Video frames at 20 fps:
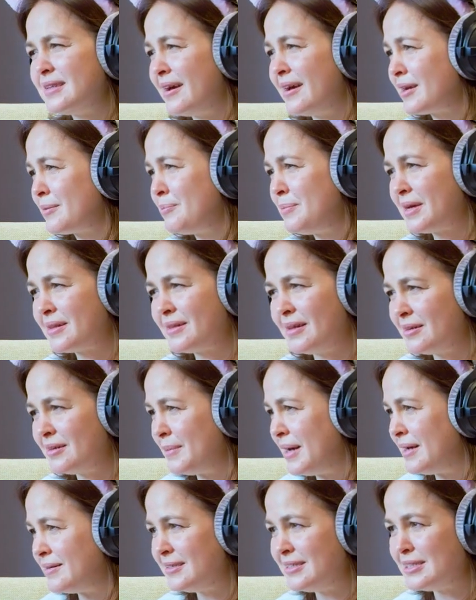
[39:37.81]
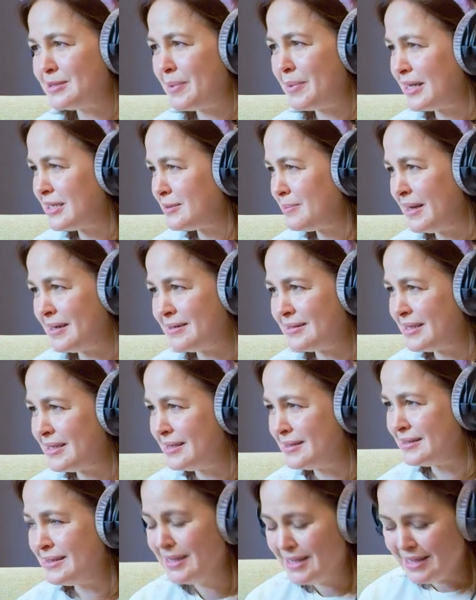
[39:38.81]
like Big Thunder Mountain, Space
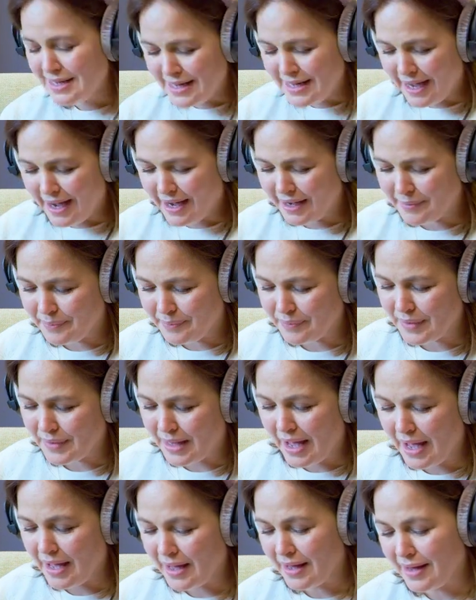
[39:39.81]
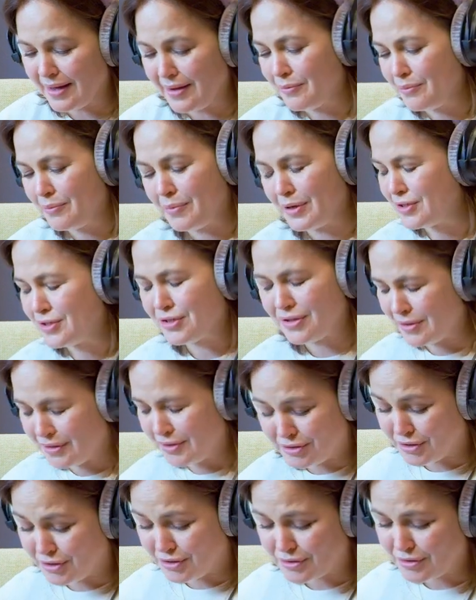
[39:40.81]
Mountain, which are
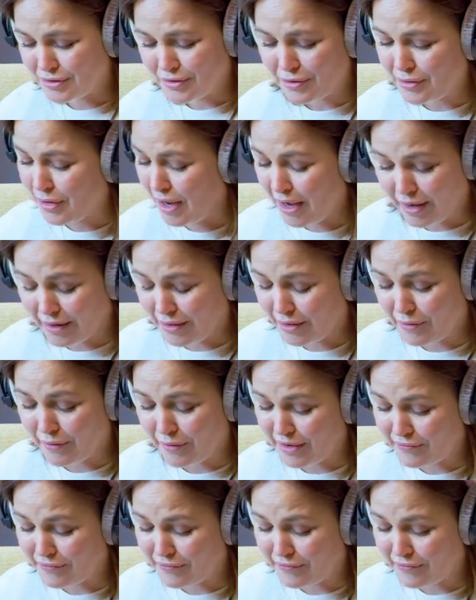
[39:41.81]
just great